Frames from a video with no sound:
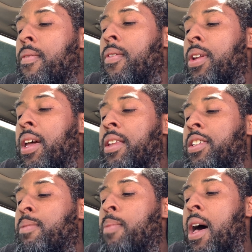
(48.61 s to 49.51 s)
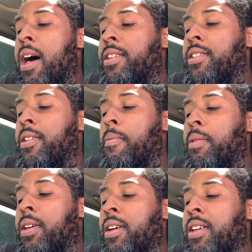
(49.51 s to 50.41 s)
for they despised them
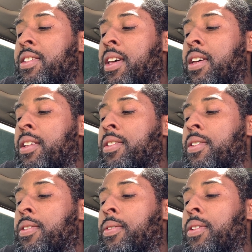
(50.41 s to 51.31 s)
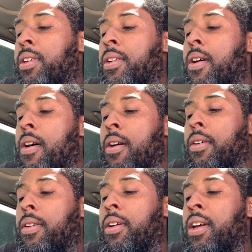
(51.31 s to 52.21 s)
because they continued in
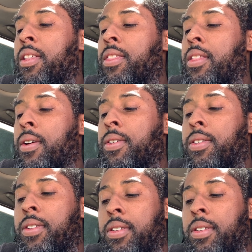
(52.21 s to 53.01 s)
hunger and thirst.